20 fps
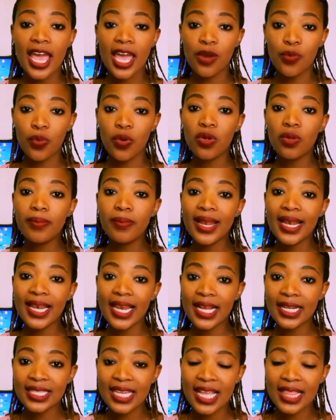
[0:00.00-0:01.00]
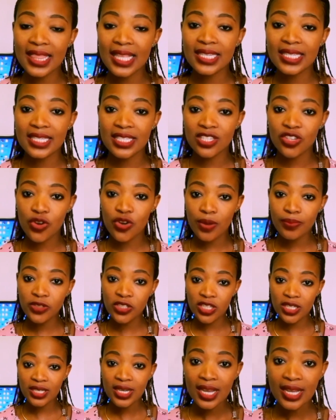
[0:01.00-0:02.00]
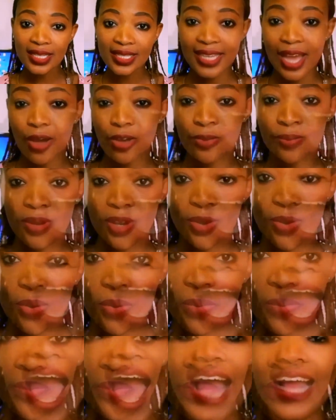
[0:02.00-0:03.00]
It will be linked in the description down below.